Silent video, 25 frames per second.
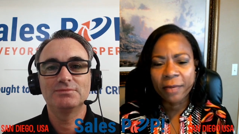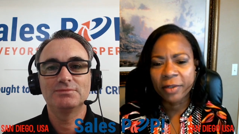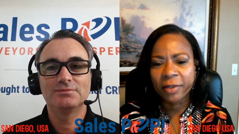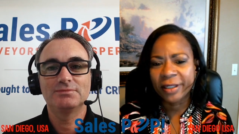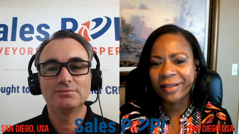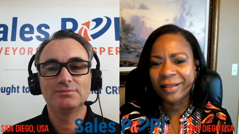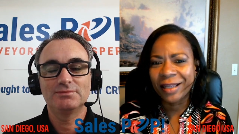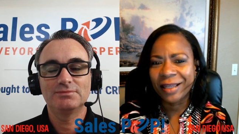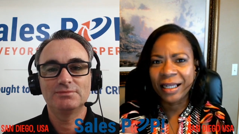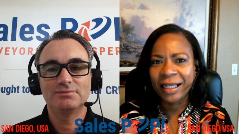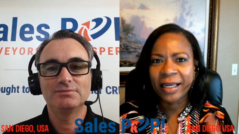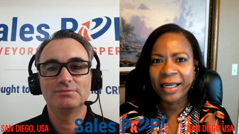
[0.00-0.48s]
Speaker 1: able
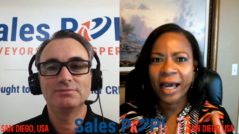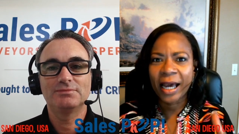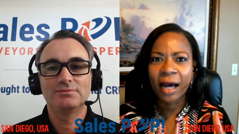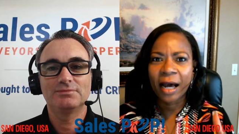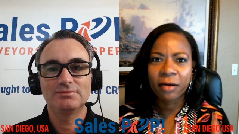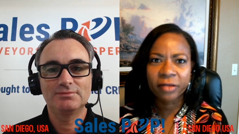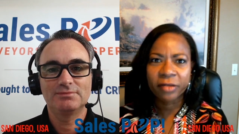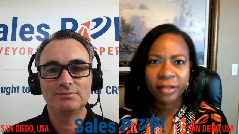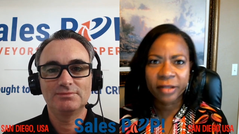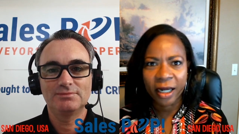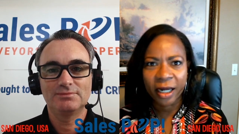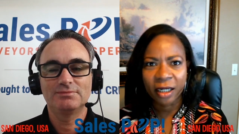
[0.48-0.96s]
to think
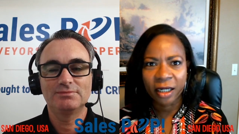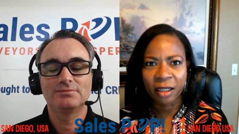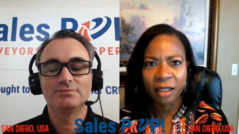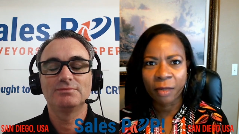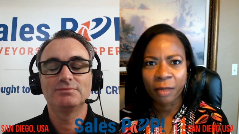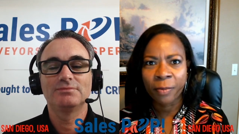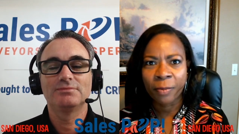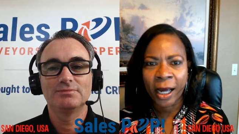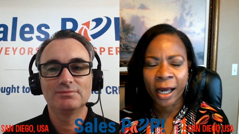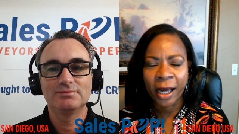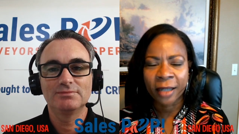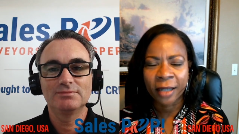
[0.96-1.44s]
outside of
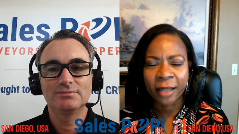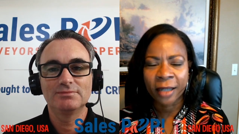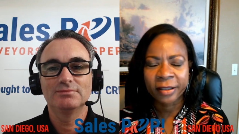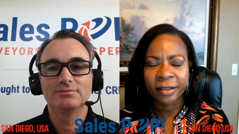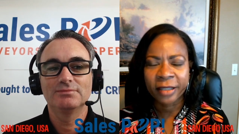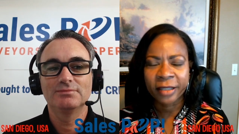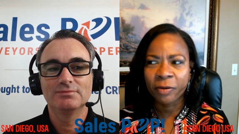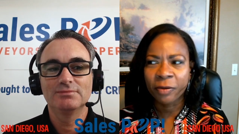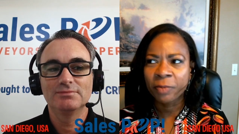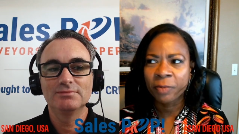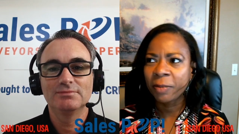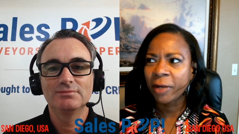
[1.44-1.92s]
the box.
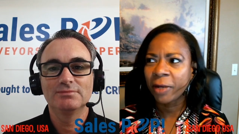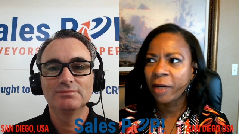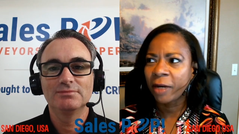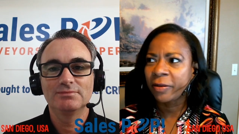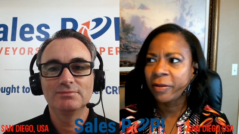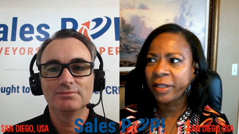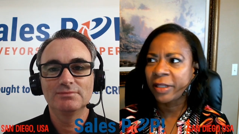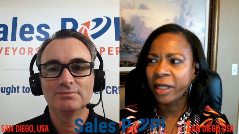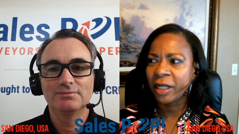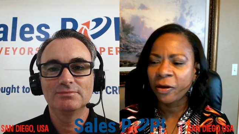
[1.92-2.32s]
I remember I was